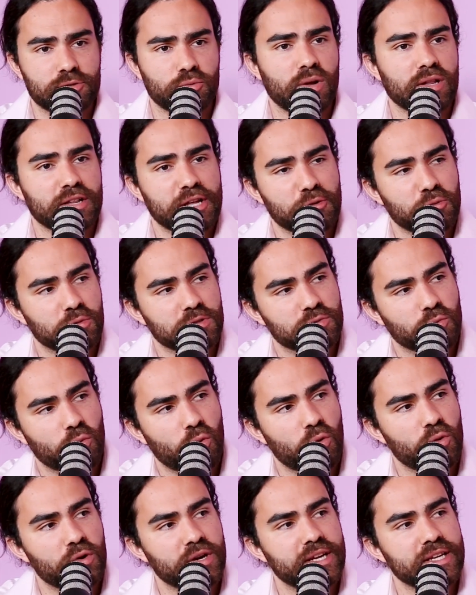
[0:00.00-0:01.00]
while he was
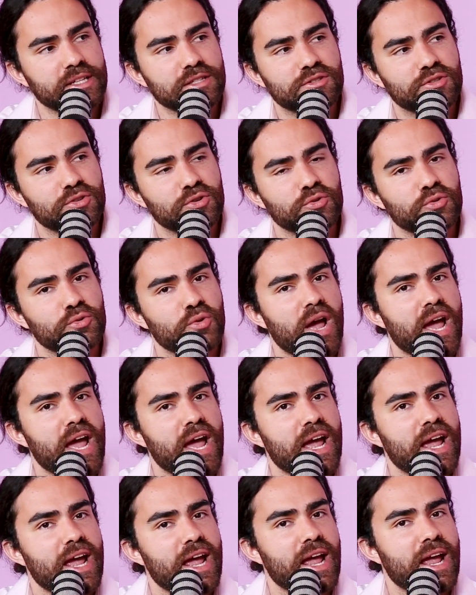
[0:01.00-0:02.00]
walking to
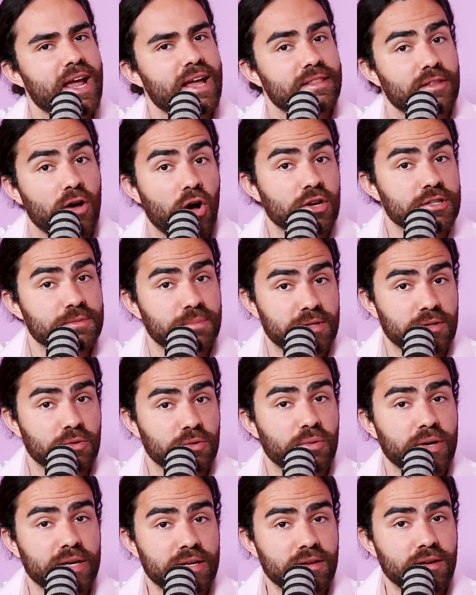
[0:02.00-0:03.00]
the
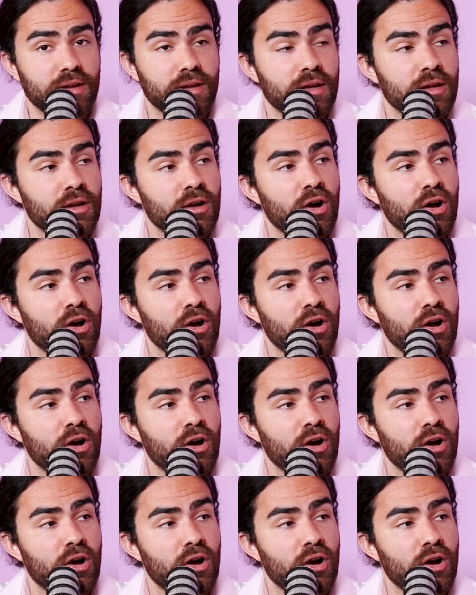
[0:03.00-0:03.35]
hospital wing